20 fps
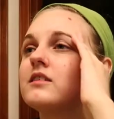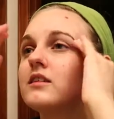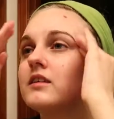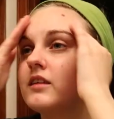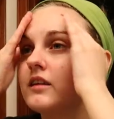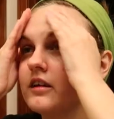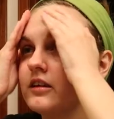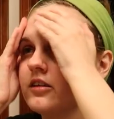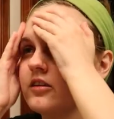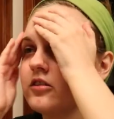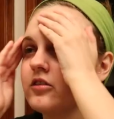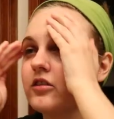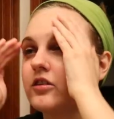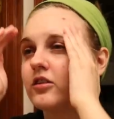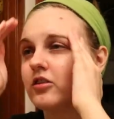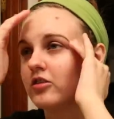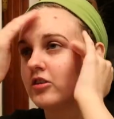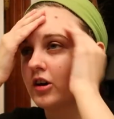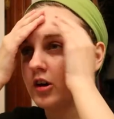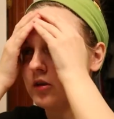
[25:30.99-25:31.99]
And then there's
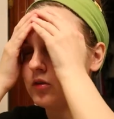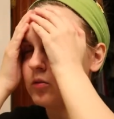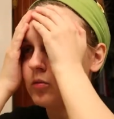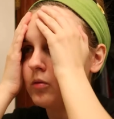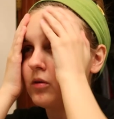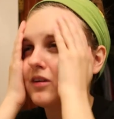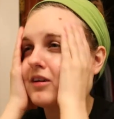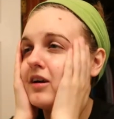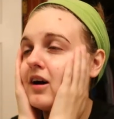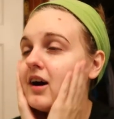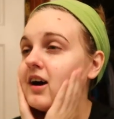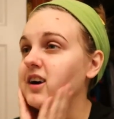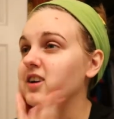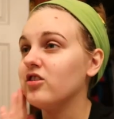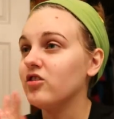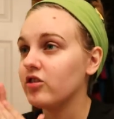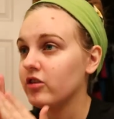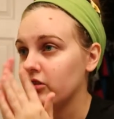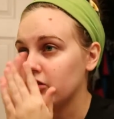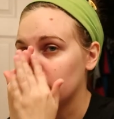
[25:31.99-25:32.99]
other times where I
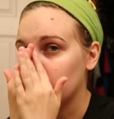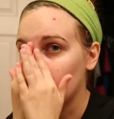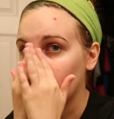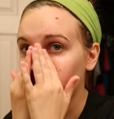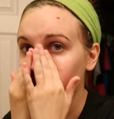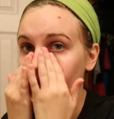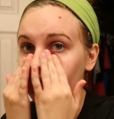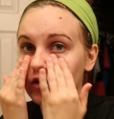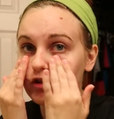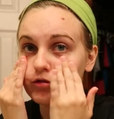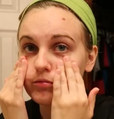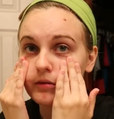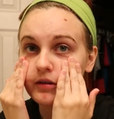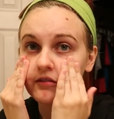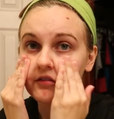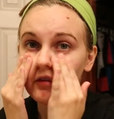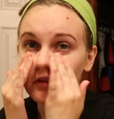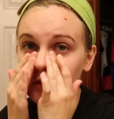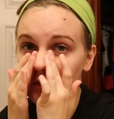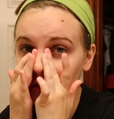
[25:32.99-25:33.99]
just don't wash my
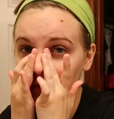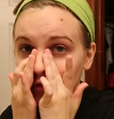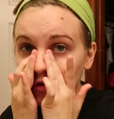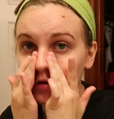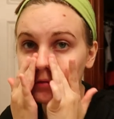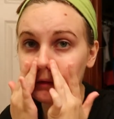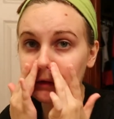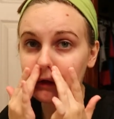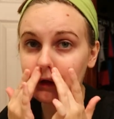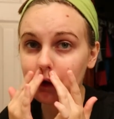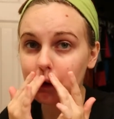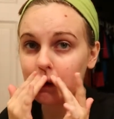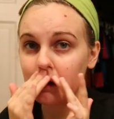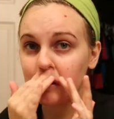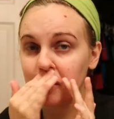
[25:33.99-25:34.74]
face normally,